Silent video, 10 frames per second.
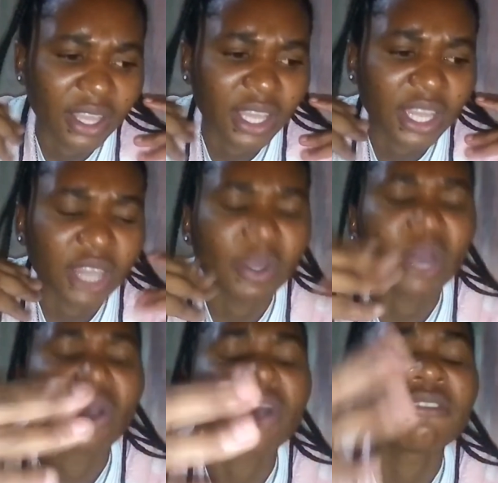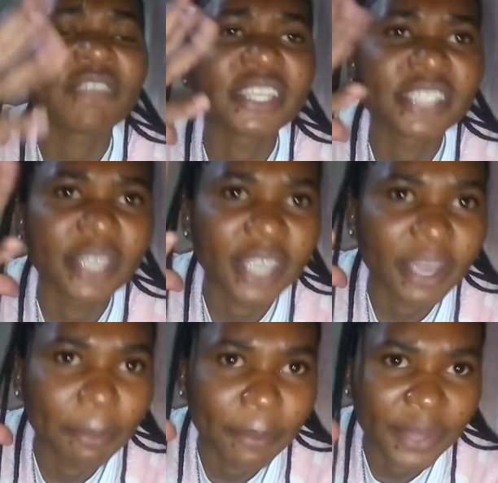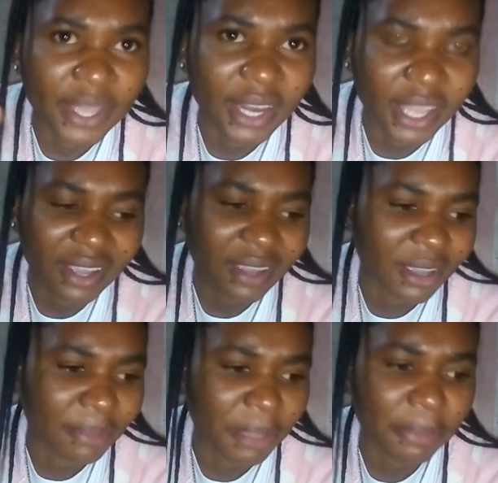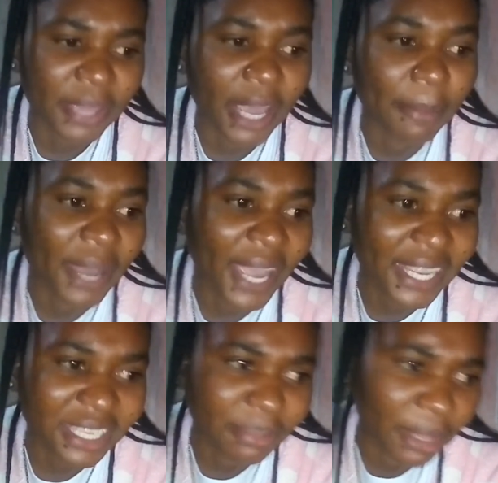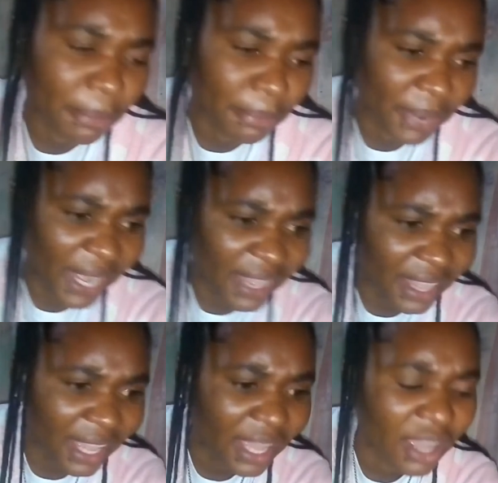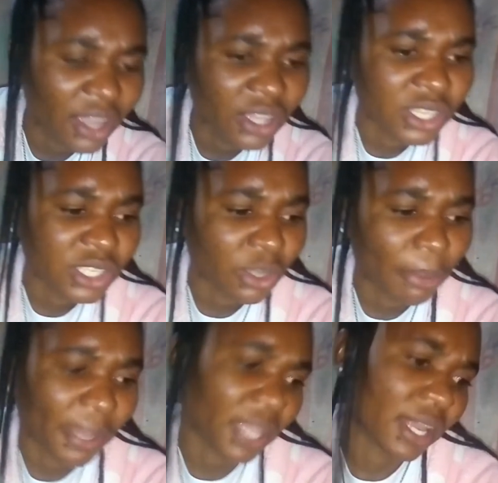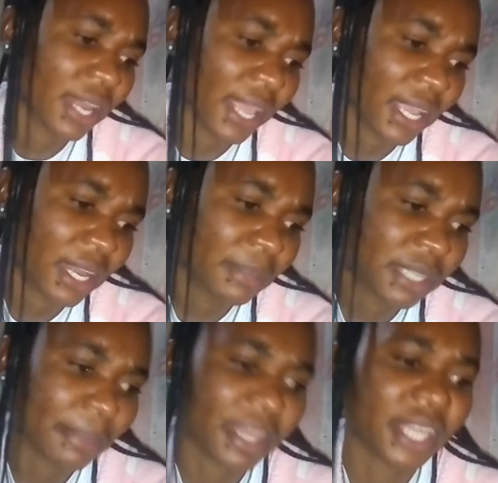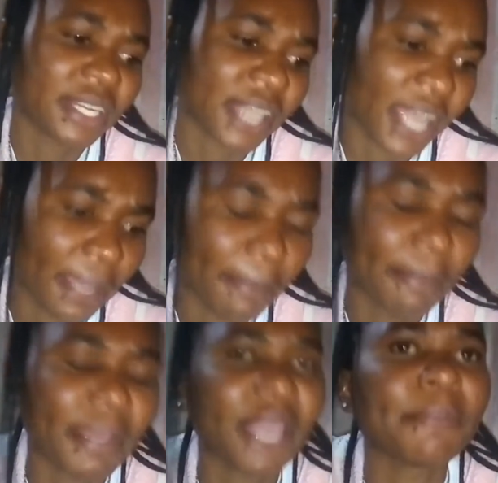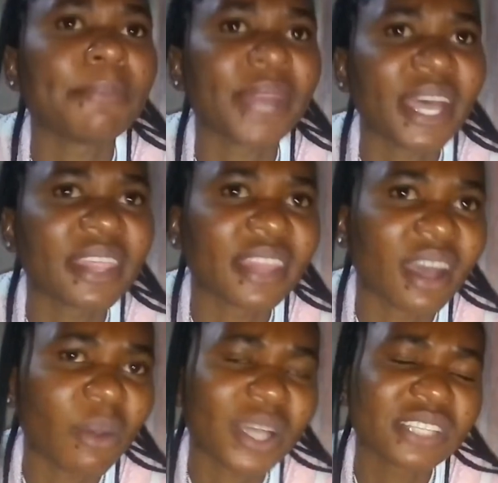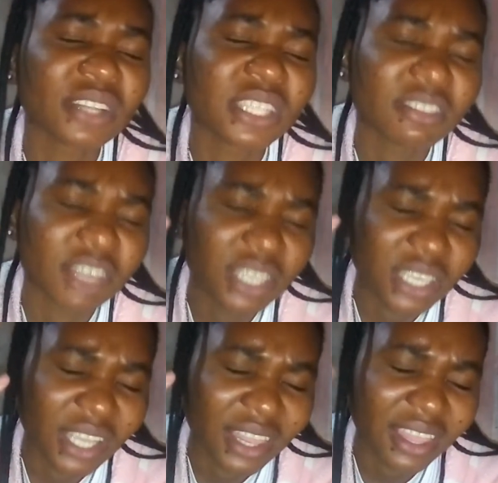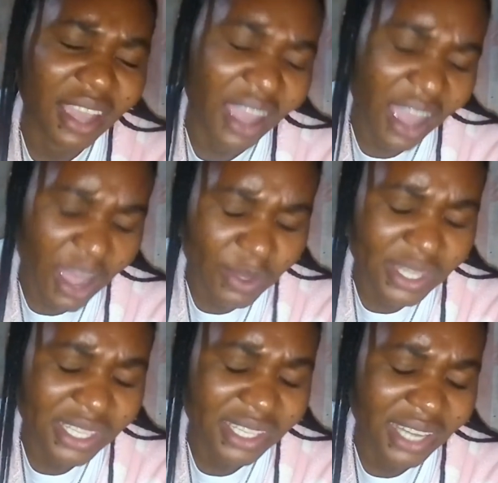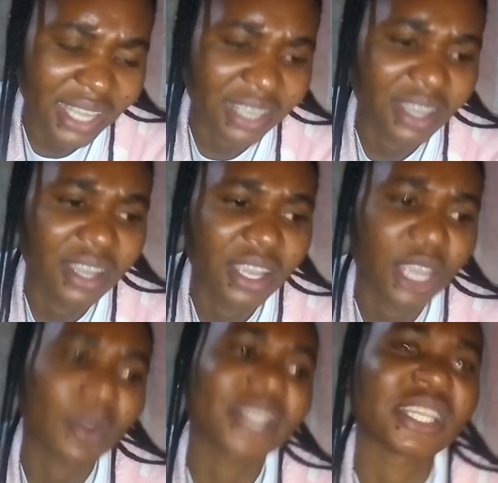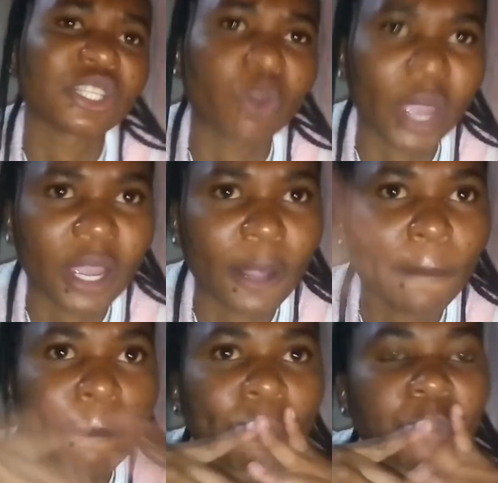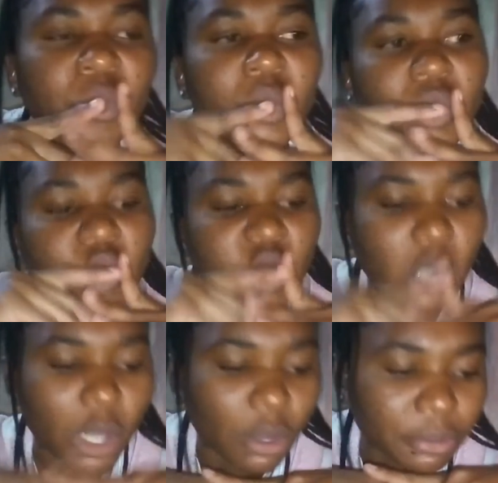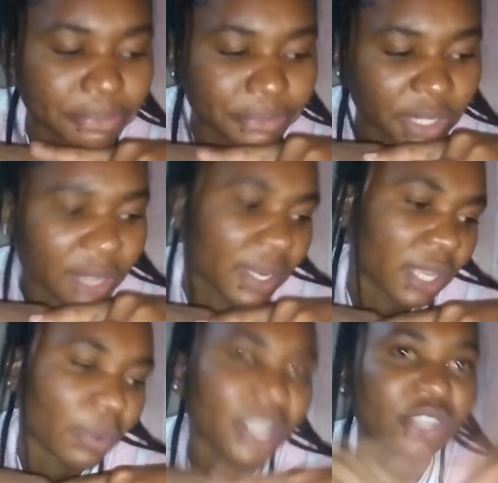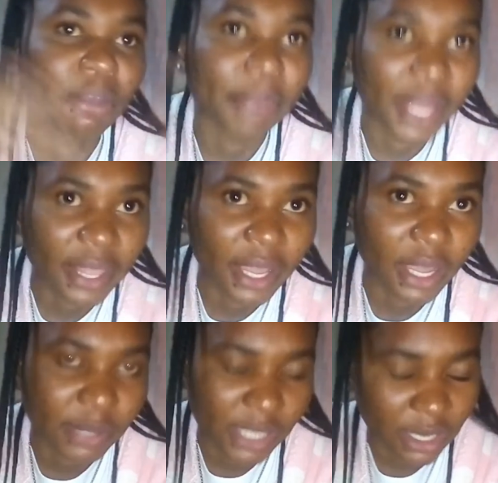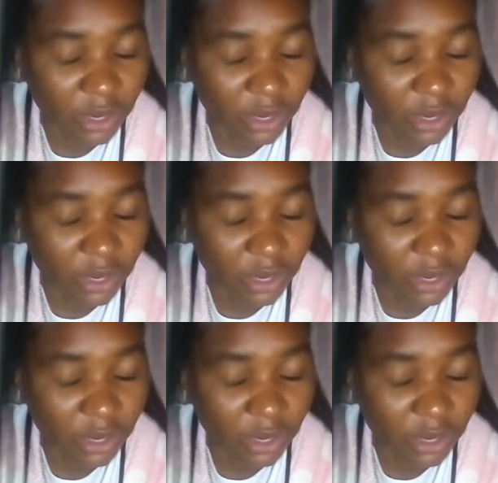they were all facing me like maybe I'm hiding my brother. So by like, let me say, by that time my brother was not even in the house, like he was at work. So they were like, where's your brother? I said,